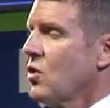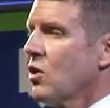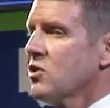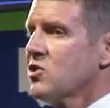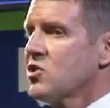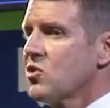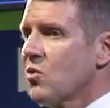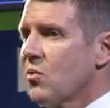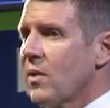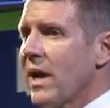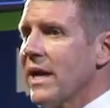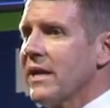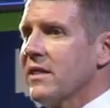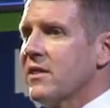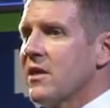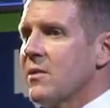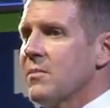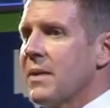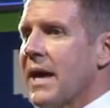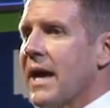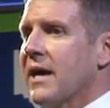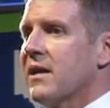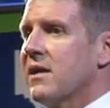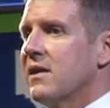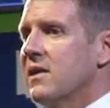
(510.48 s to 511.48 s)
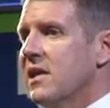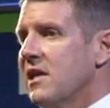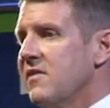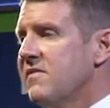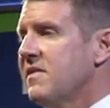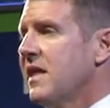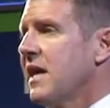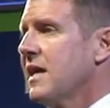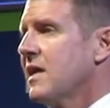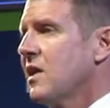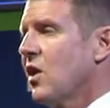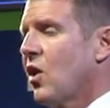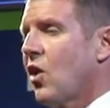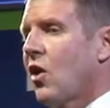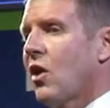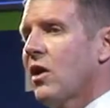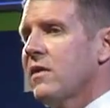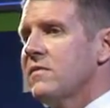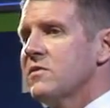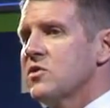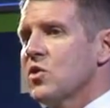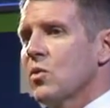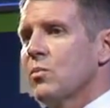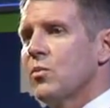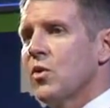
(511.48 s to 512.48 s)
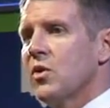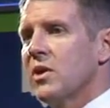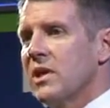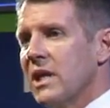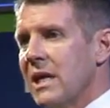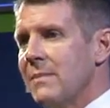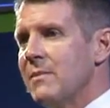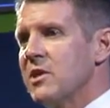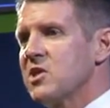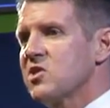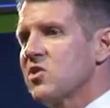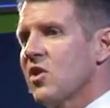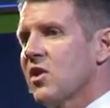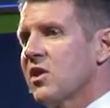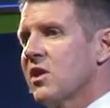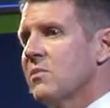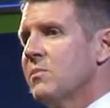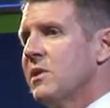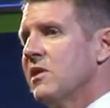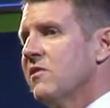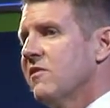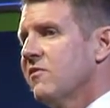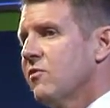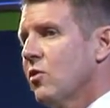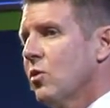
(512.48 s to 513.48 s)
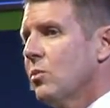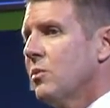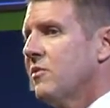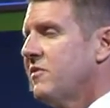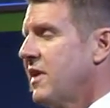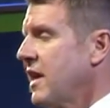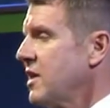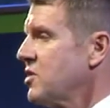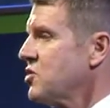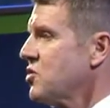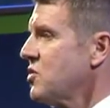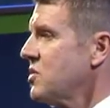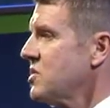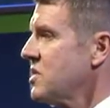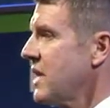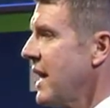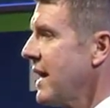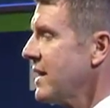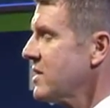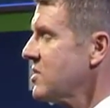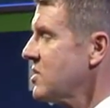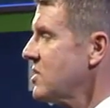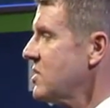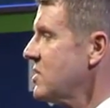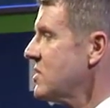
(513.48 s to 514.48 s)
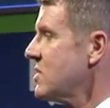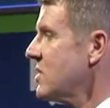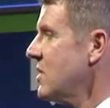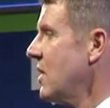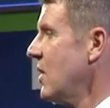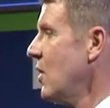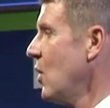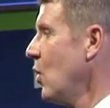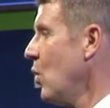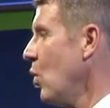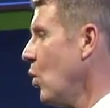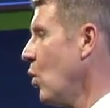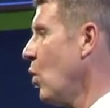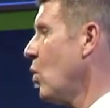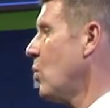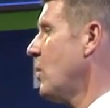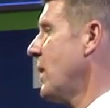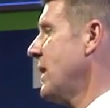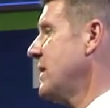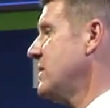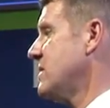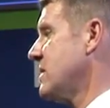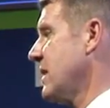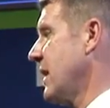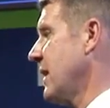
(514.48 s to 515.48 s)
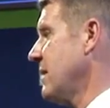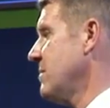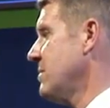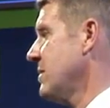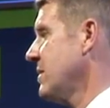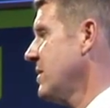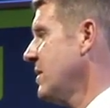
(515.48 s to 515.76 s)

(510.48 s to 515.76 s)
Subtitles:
not direct them how to live their lives or put limits on them in the form of extra taxes or red tape.